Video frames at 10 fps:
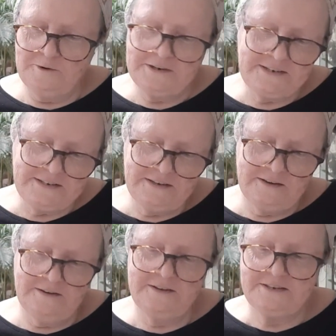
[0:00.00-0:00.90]
it doesn't.
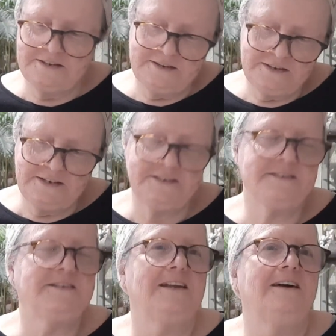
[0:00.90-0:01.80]
It's Dear
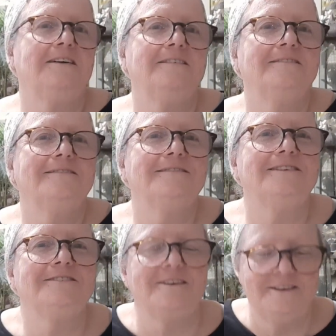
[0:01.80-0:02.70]
Stella
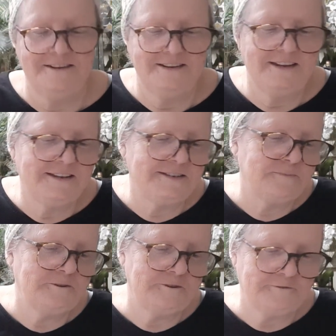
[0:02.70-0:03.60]
design. It is
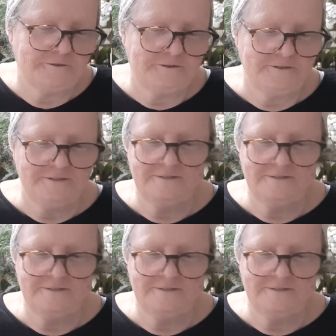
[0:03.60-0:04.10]
beautiful.